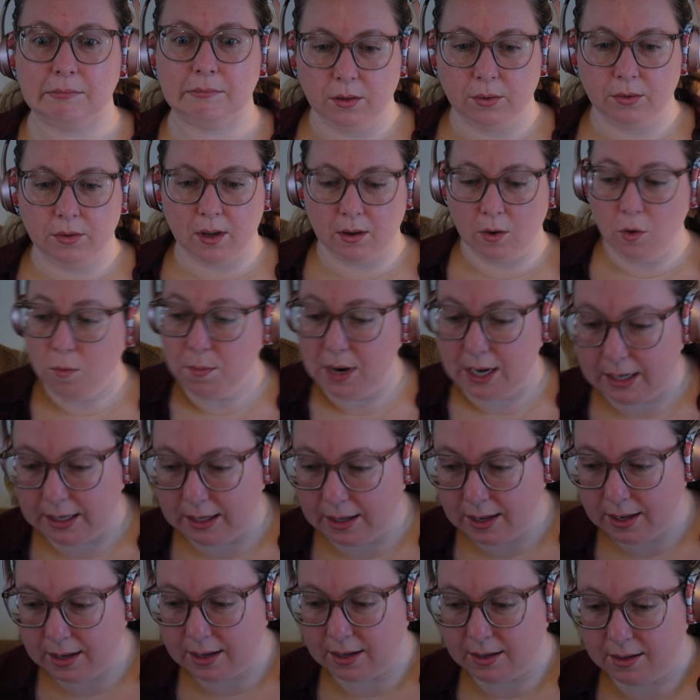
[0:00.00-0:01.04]
Is that, oh my
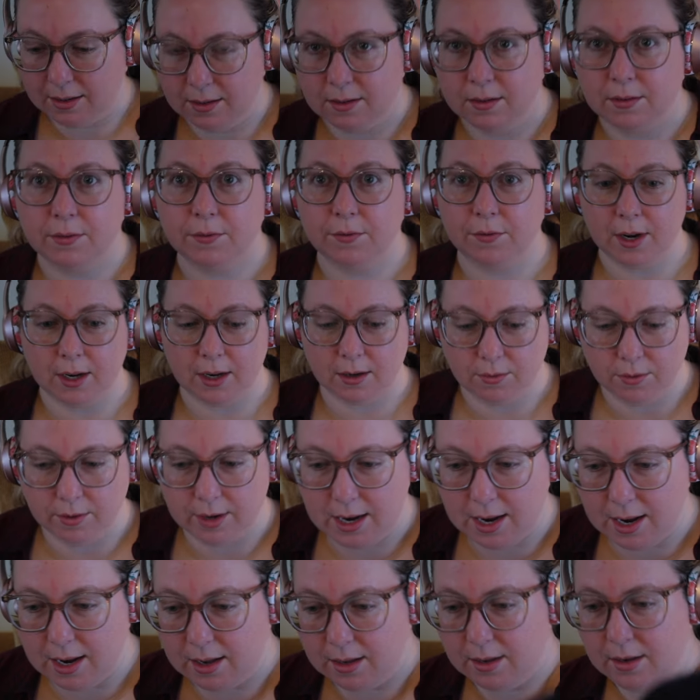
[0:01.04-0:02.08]
god! Freaking Ori!
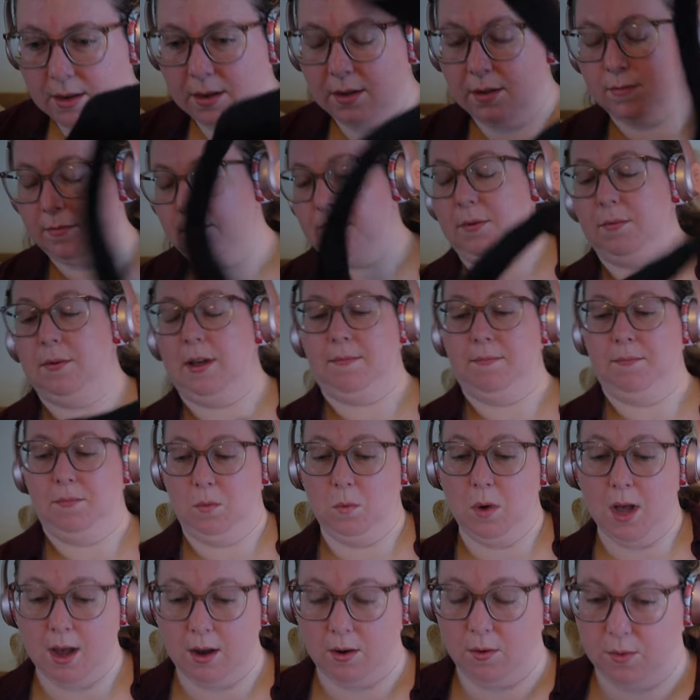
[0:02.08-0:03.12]
Okay,
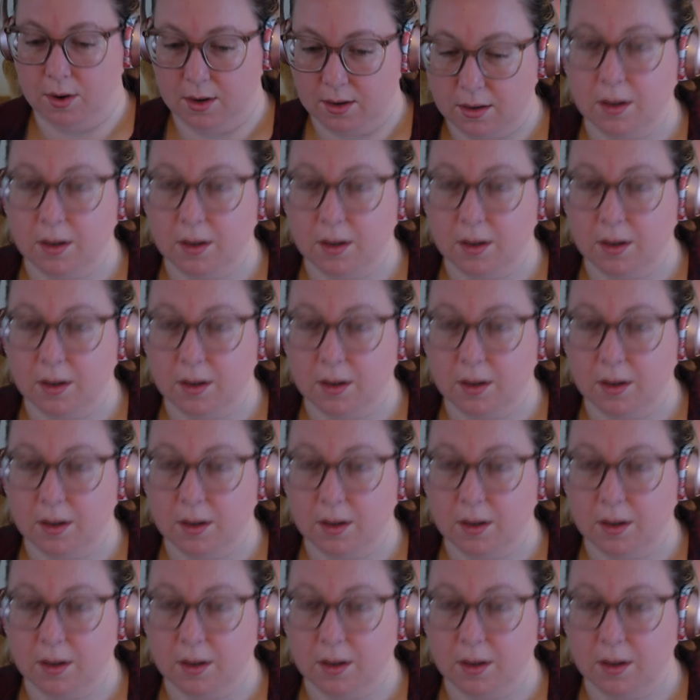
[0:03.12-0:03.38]
wow.